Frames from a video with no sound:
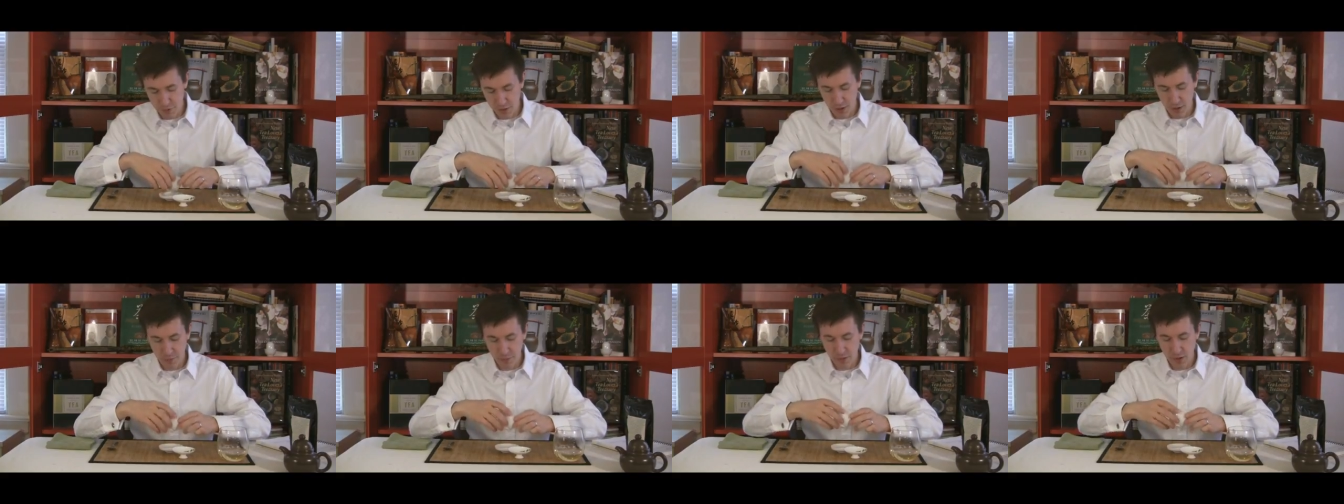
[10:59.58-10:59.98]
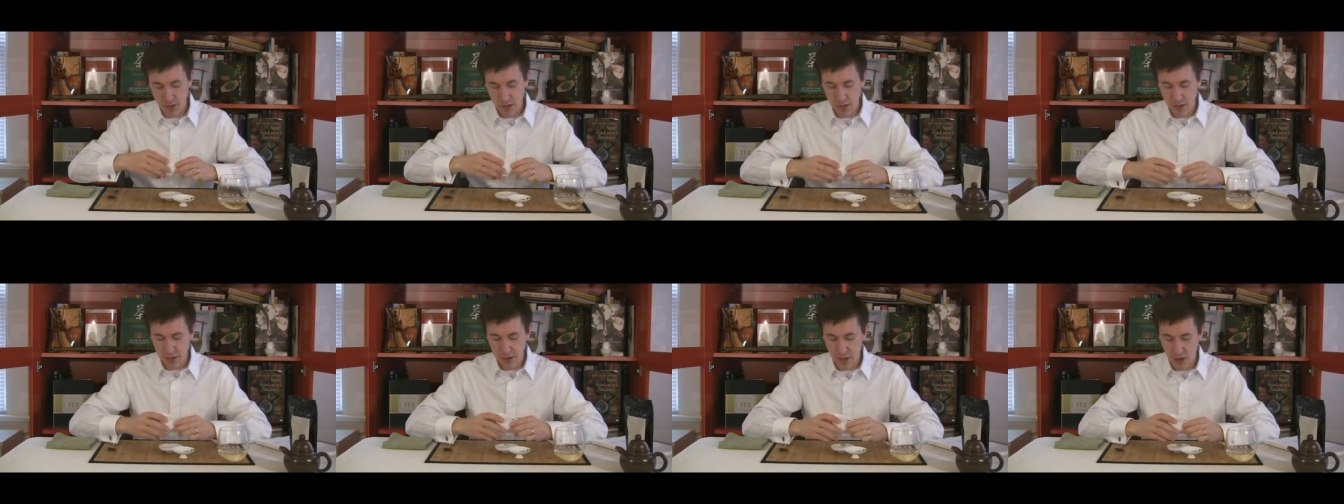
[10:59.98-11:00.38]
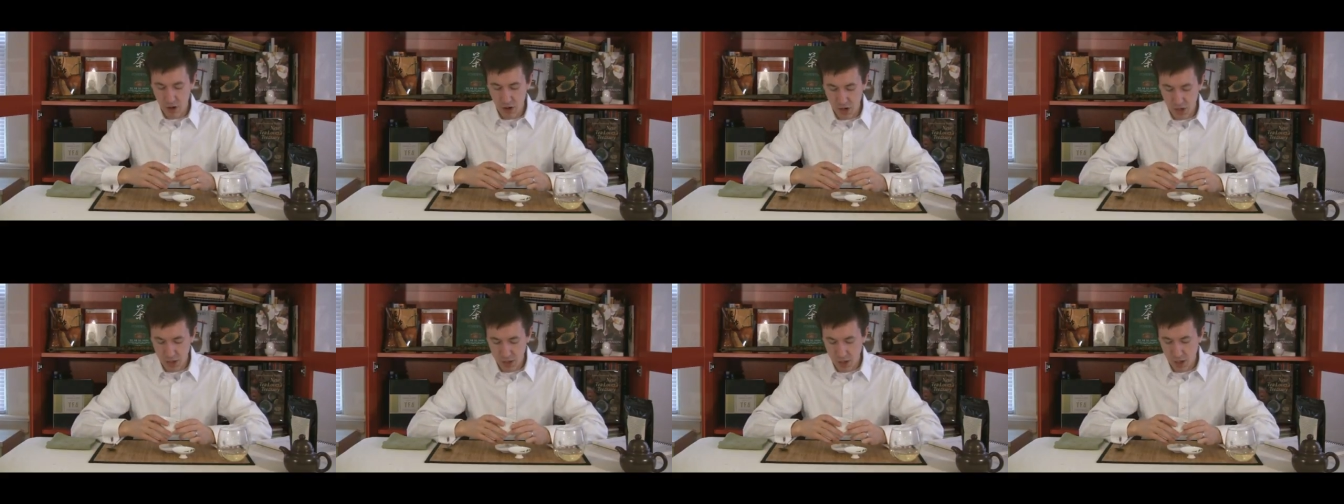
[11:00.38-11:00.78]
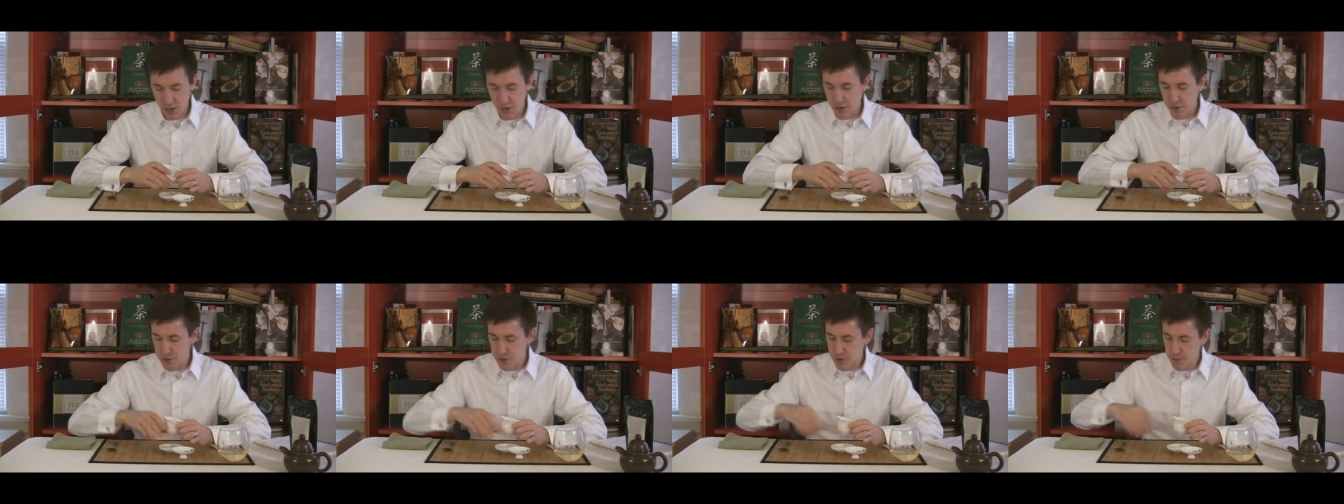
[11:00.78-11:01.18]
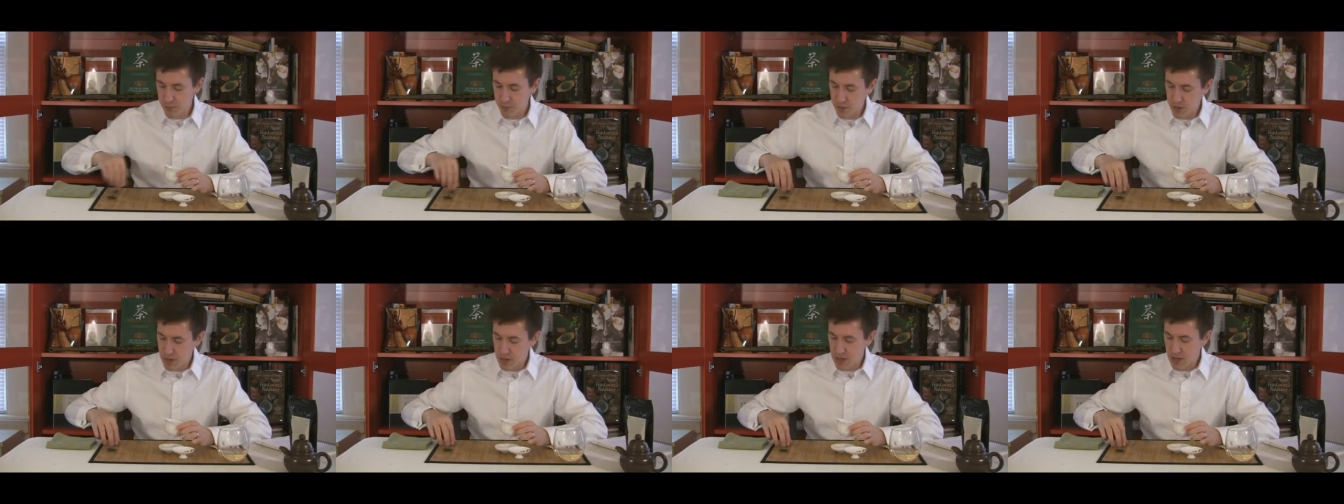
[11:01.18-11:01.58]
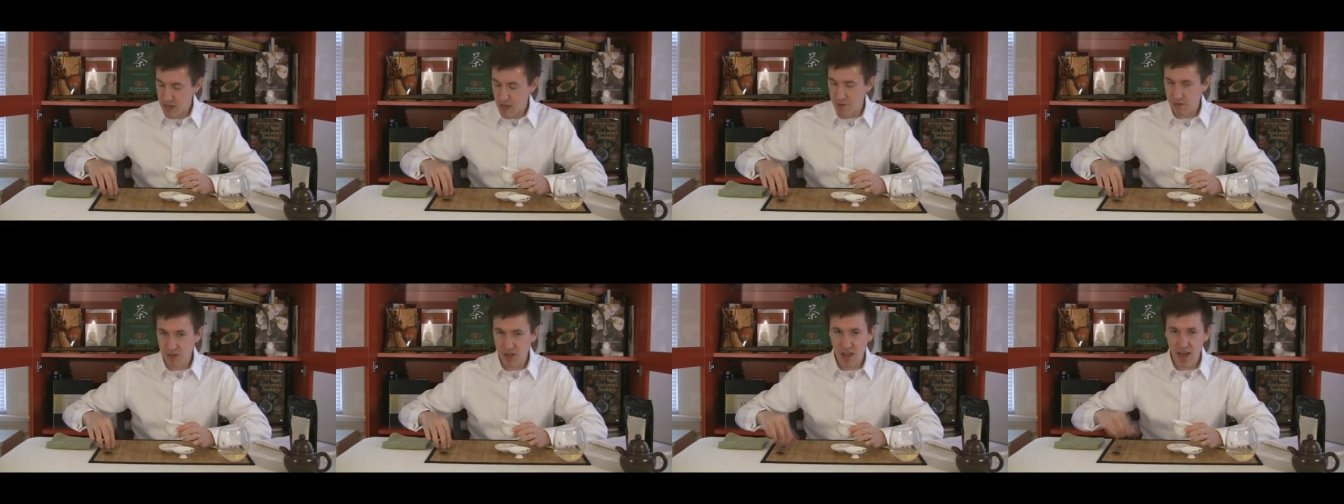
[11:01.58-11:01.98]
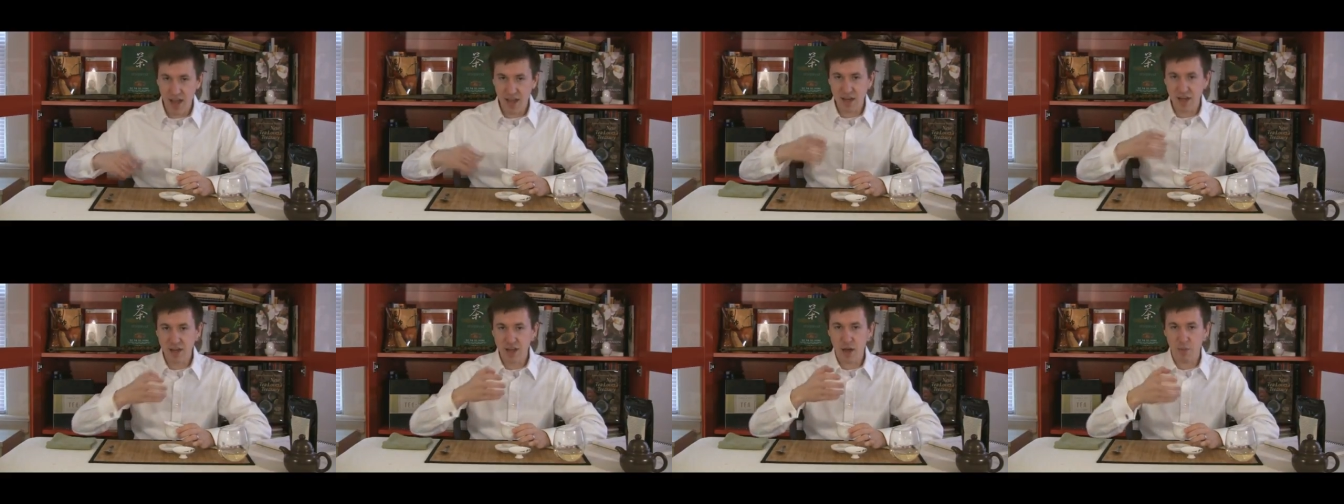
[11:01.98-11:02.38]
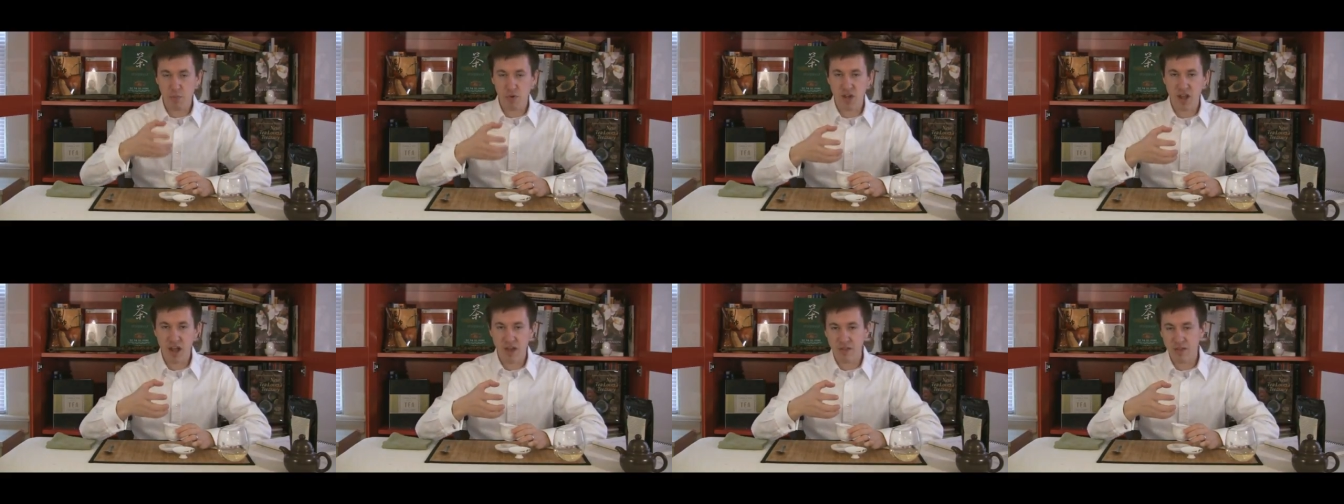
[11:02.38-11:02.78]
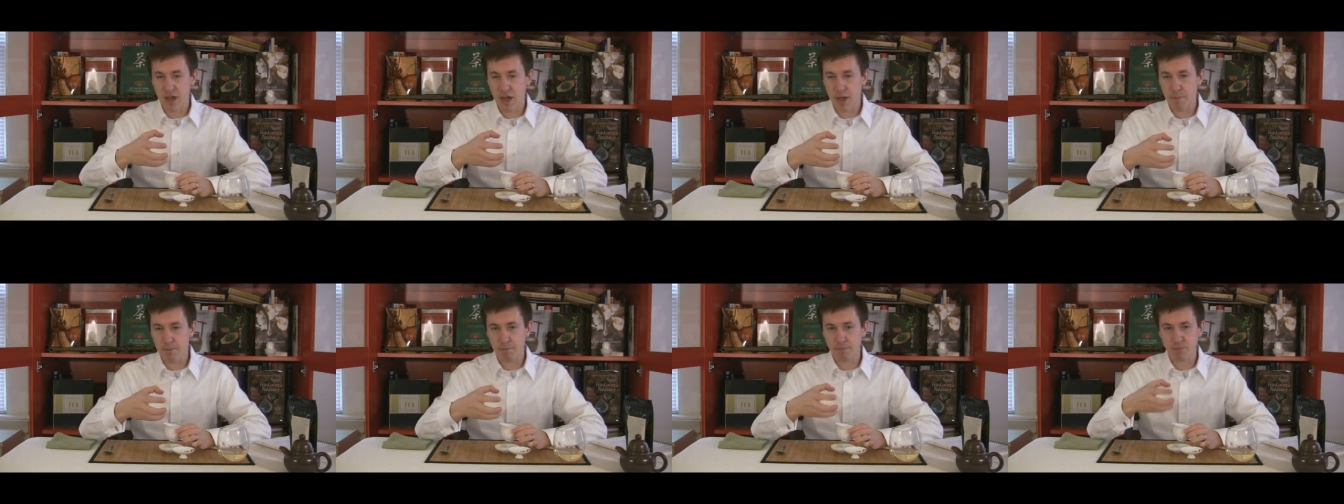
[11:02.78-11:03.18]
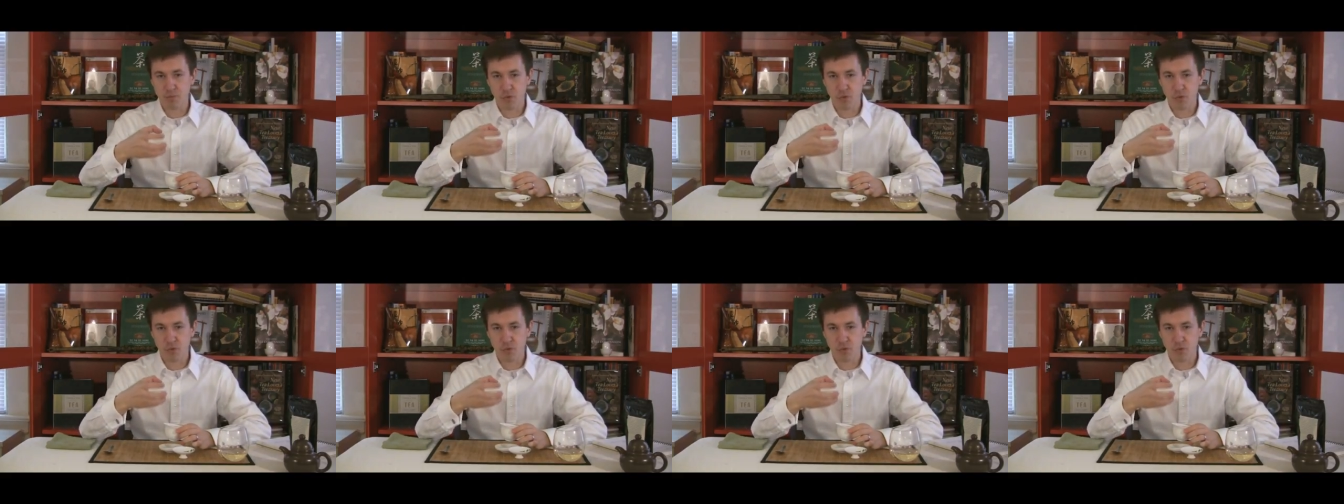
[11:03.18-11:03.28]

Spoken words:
here. Now our colors have lightened up. We had that